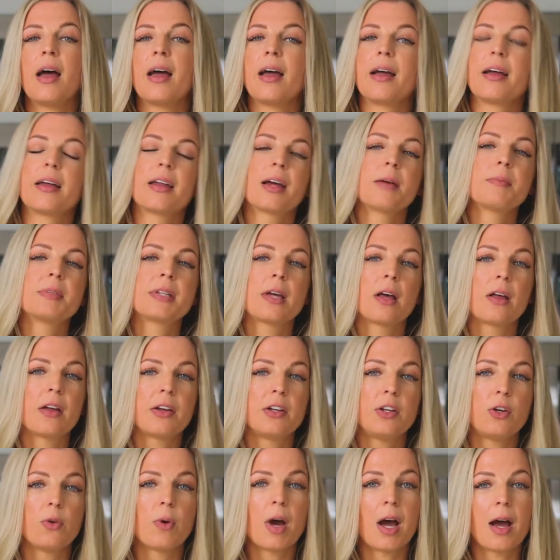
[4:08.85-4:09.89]
And I'm telling
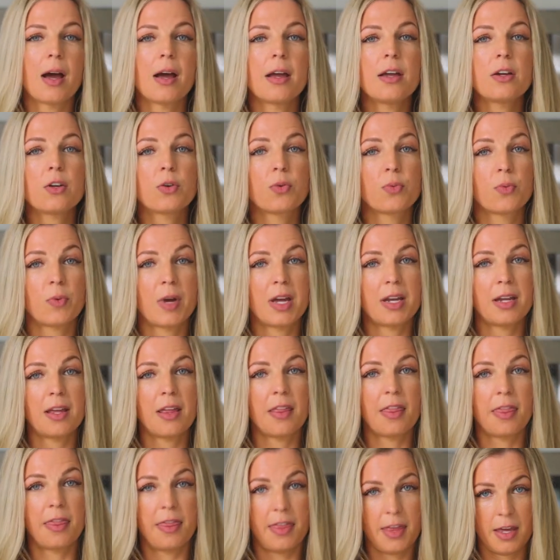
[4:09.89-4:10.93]
you, I
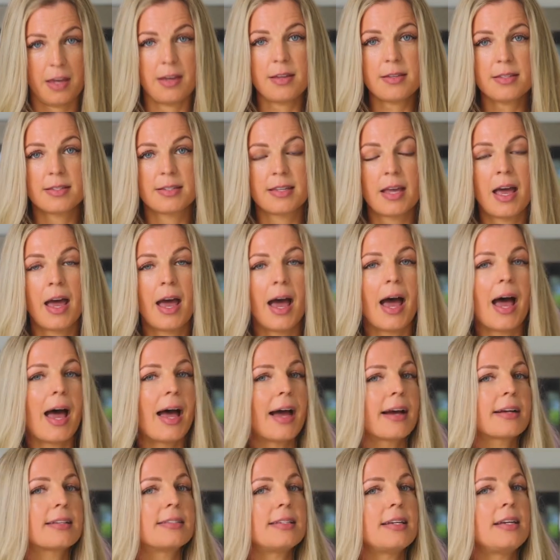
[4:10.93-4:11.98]
credit this,
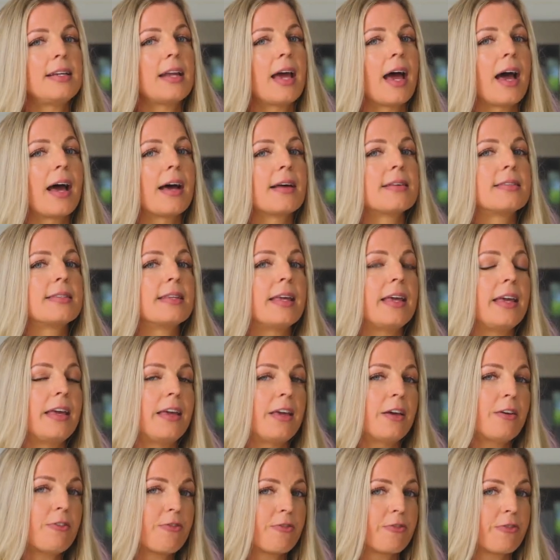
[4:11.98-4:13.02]
acting as
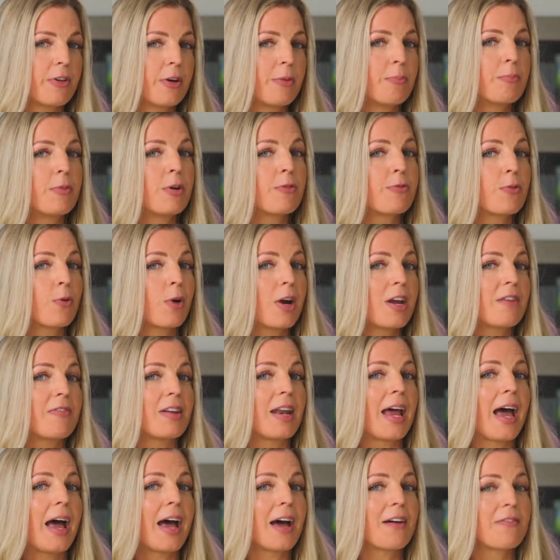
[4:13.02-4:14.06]
if, before I even
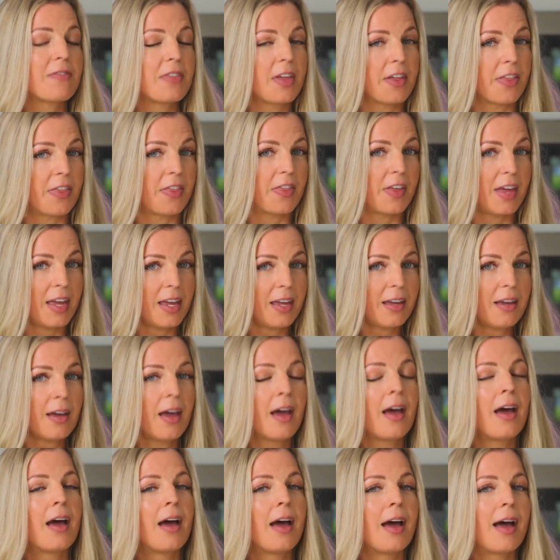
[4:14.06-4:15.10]
have the thing,
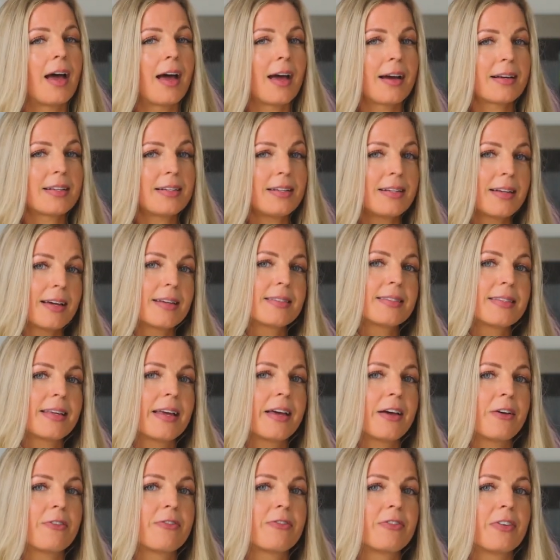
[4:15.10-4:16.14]
acting as
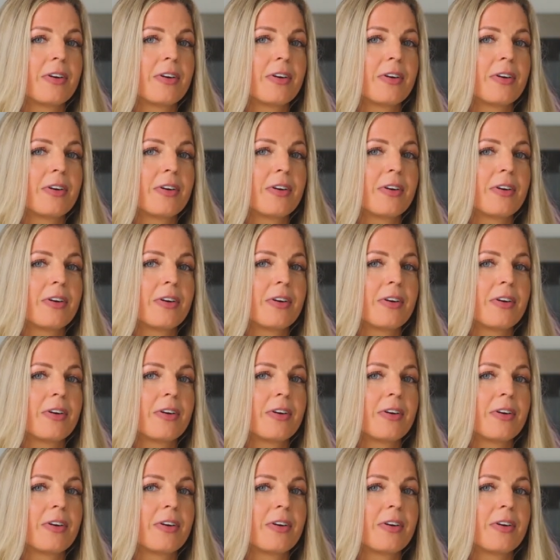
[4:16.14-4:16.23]
if,